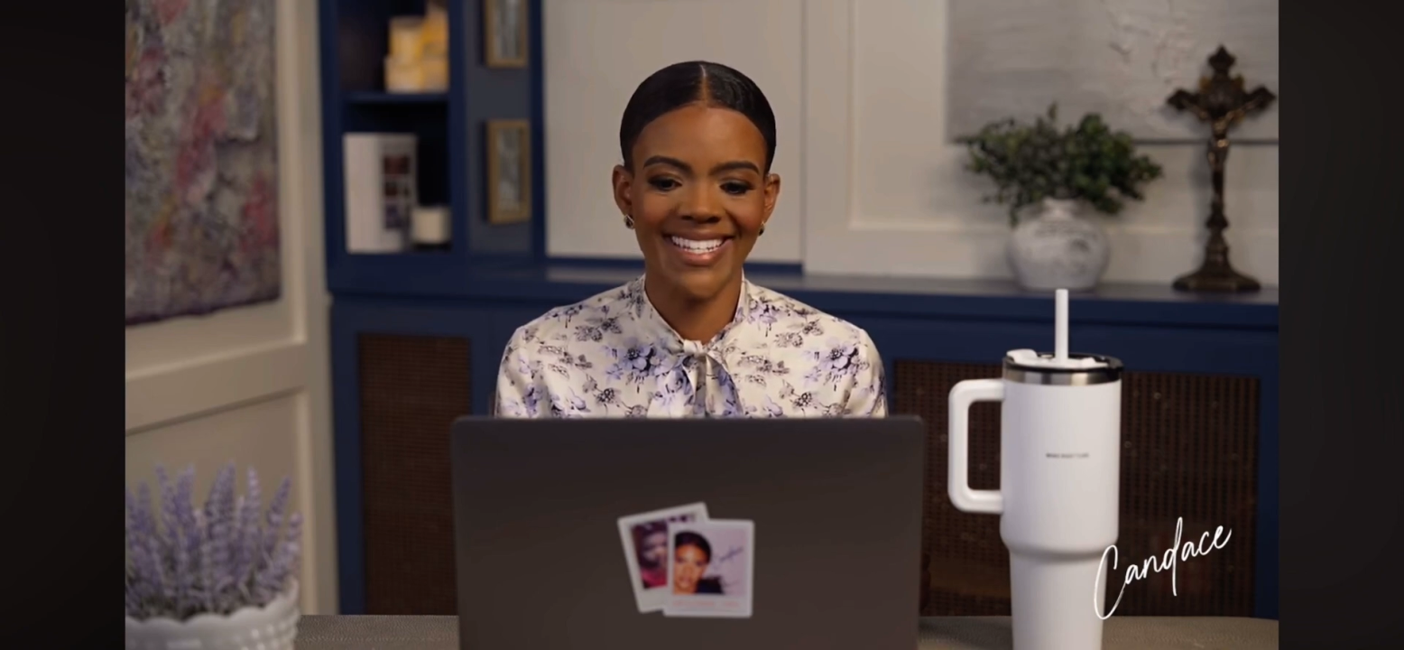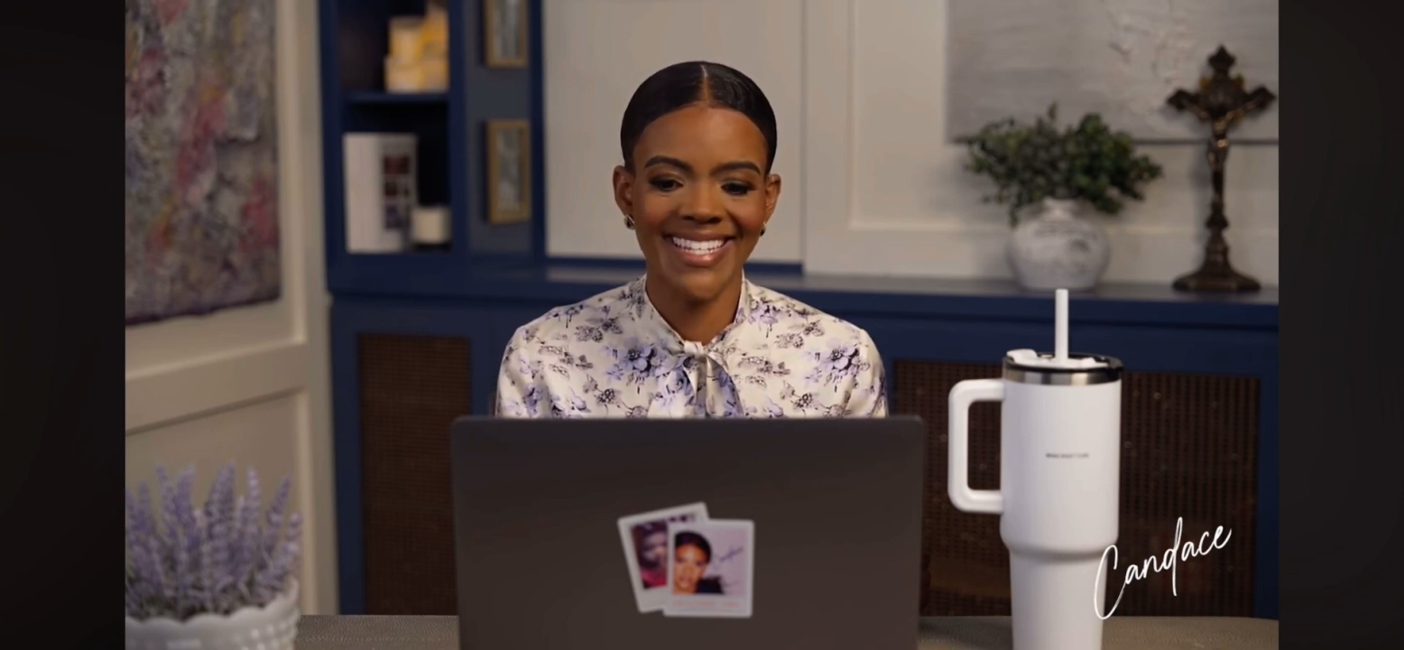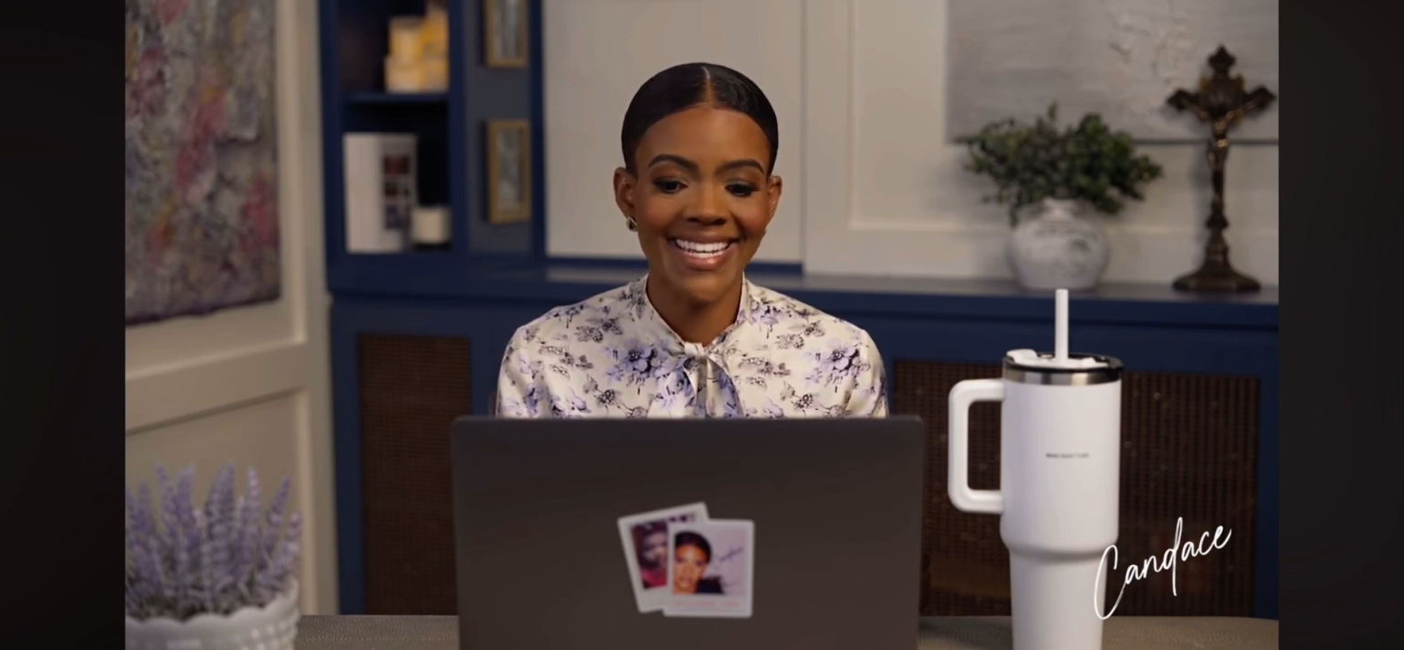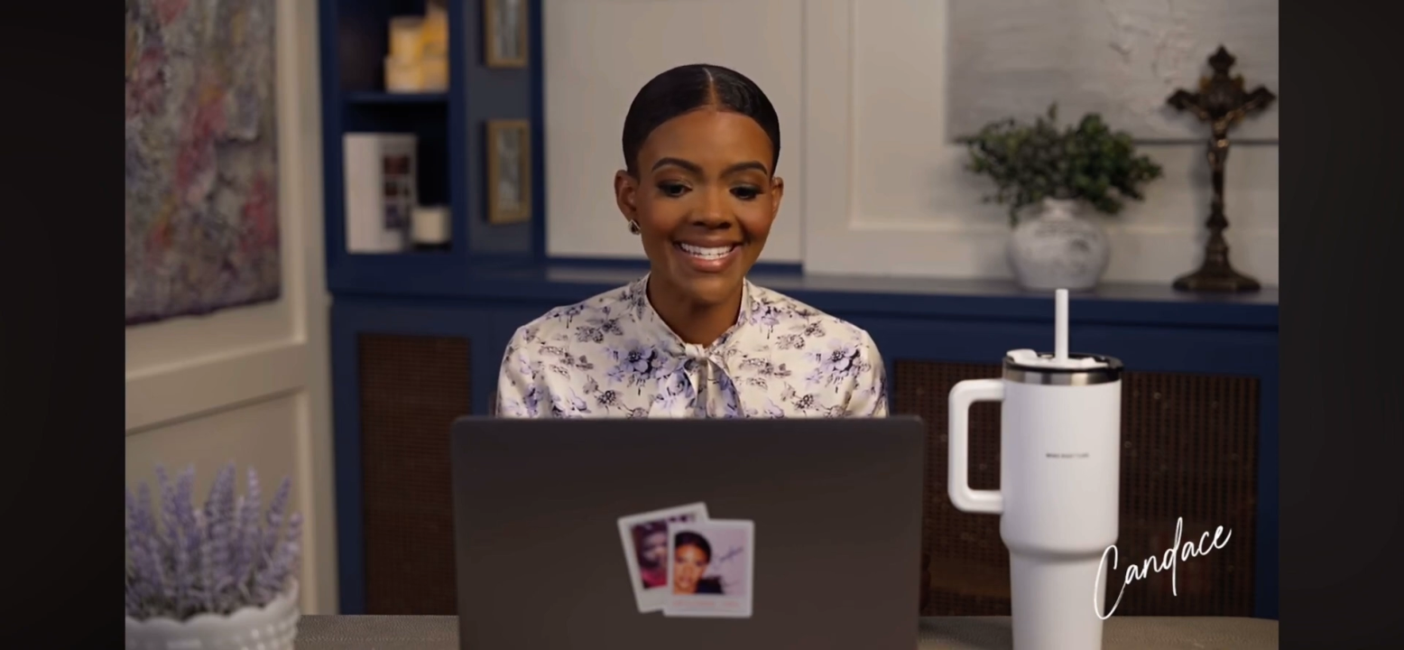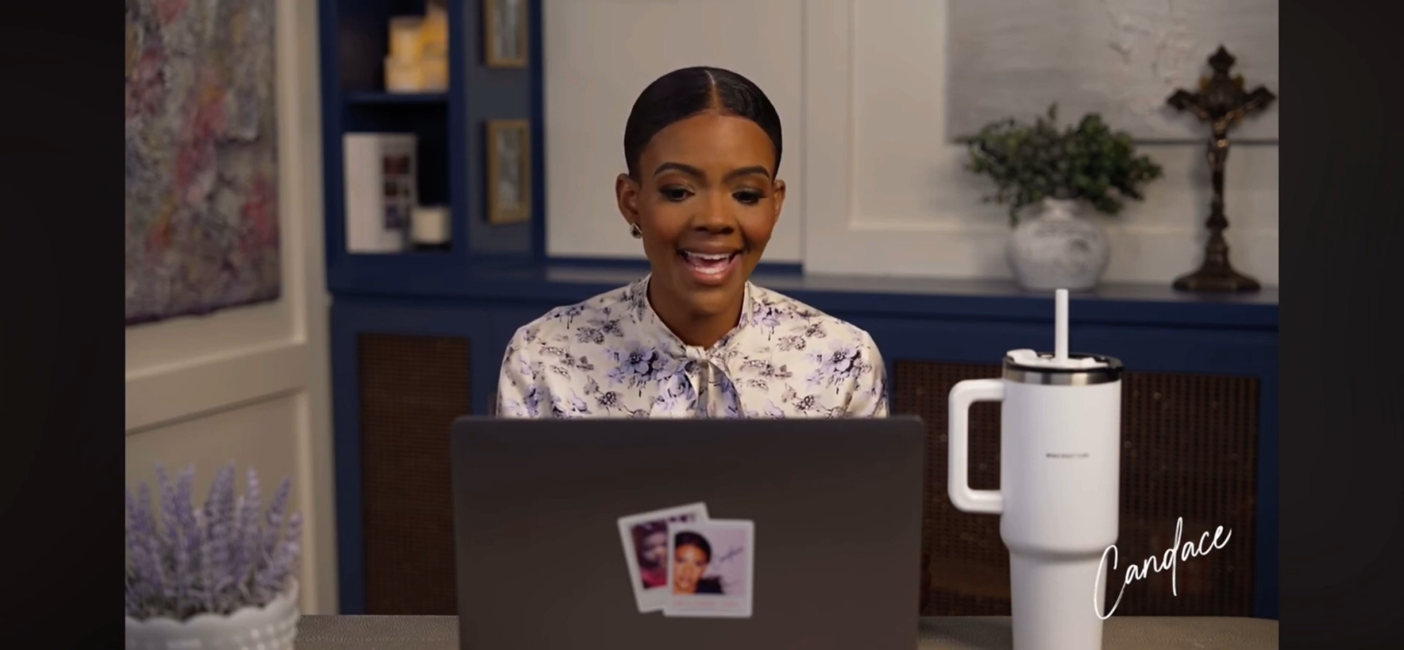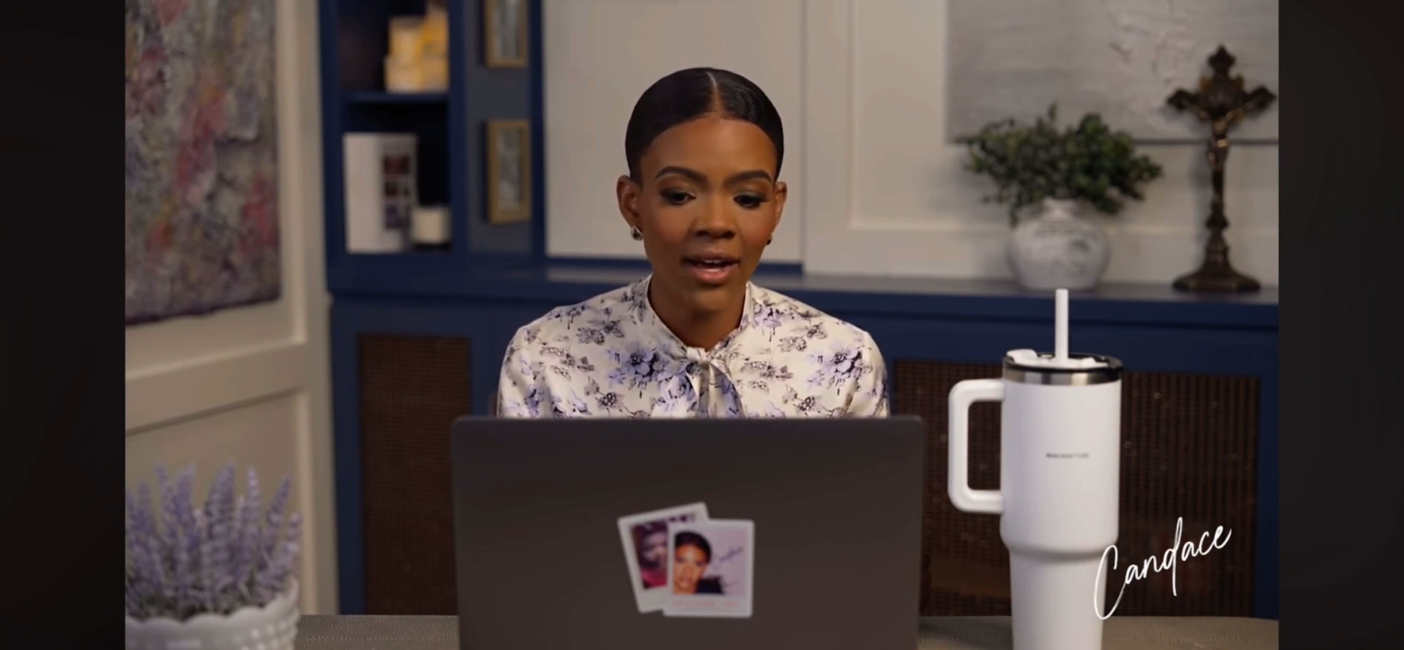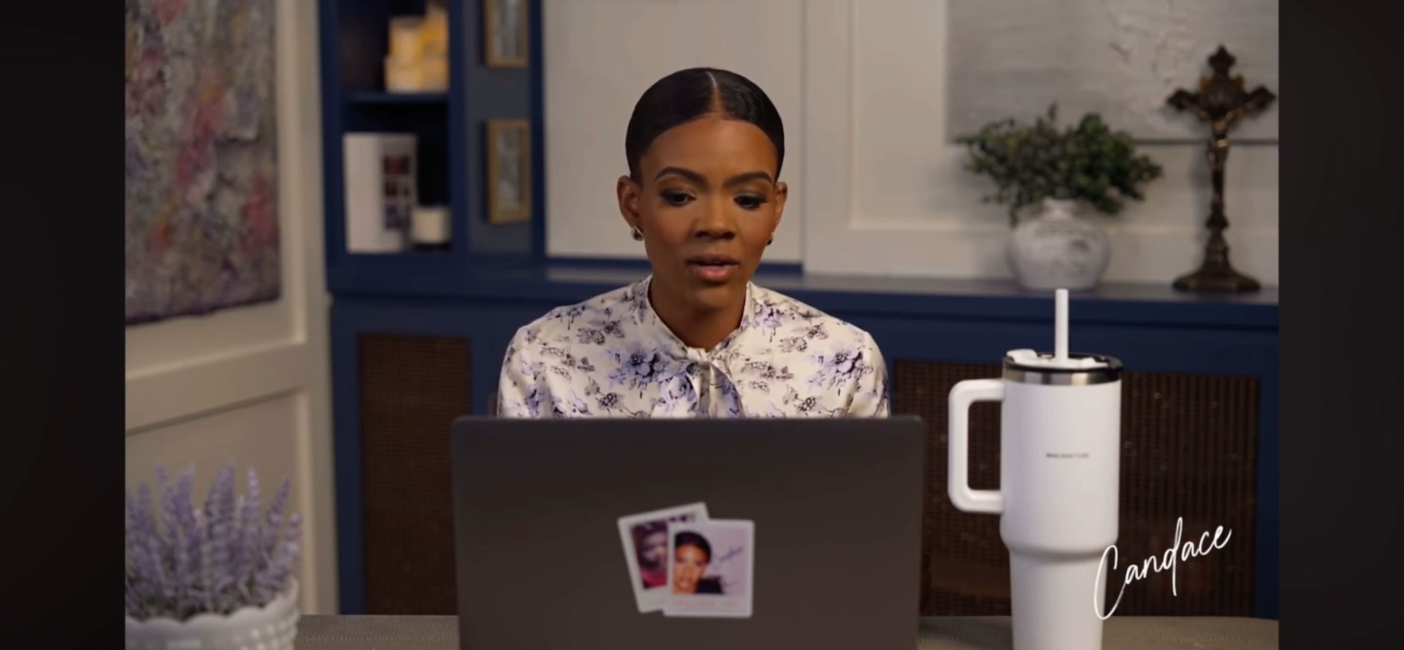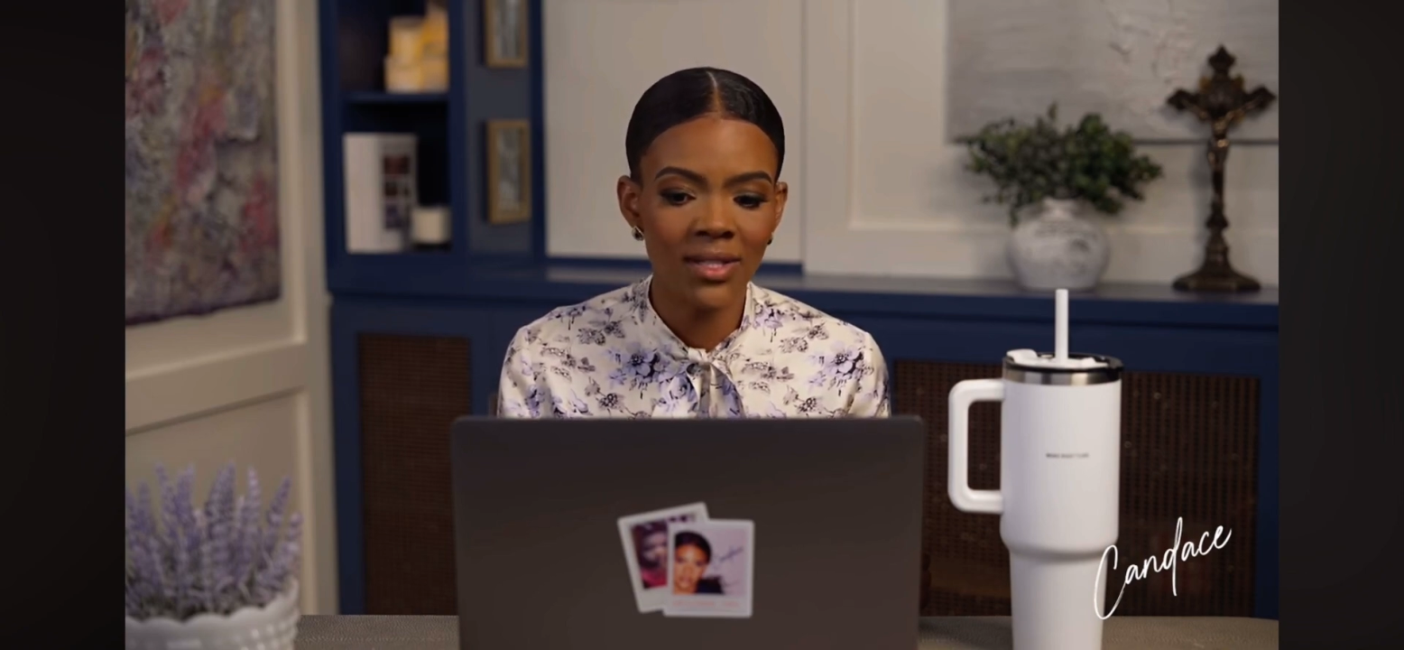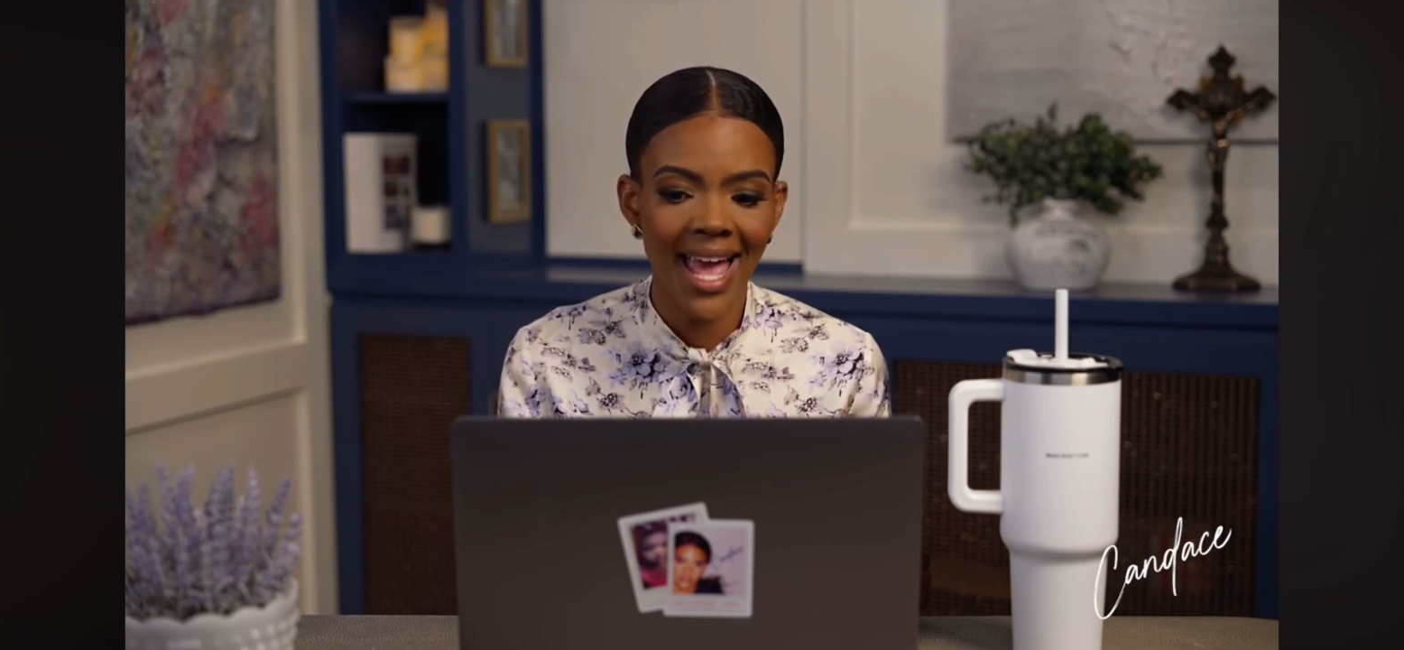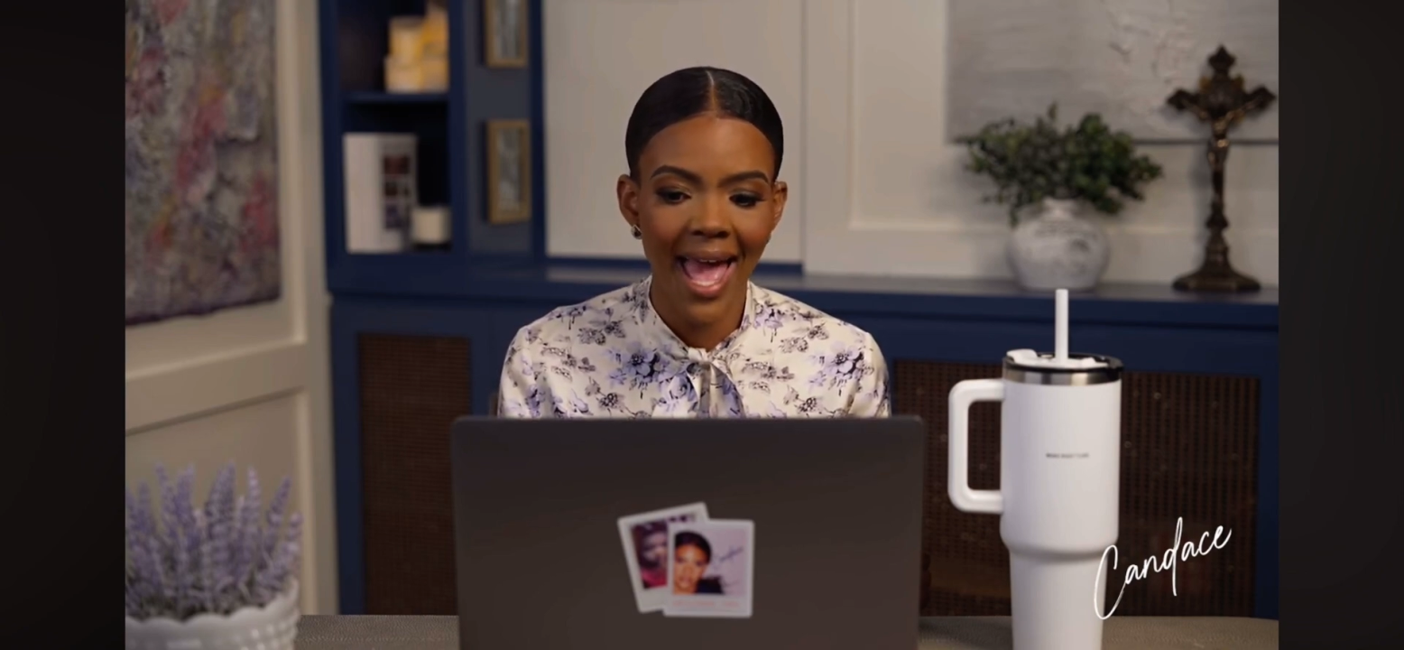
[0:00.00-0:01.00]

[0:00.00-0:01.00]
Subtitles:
Detailed